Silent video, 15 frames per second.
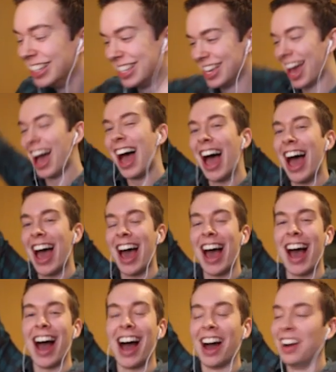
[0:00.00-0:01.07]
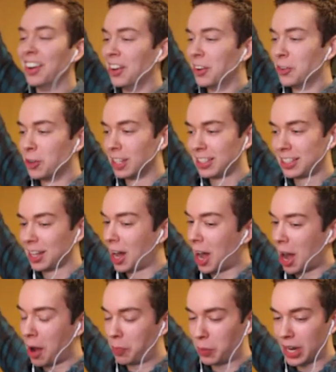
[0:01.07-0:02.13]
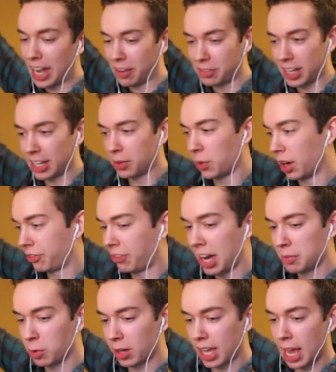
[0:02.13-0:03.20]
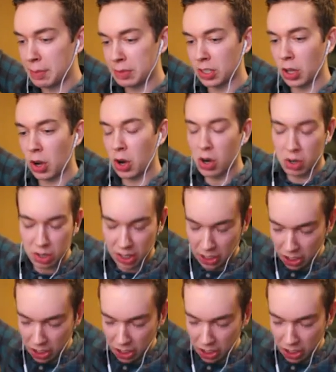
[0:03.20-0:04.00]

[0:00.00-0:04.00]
Yeah. What's up? We have like, what, 5 more games to go?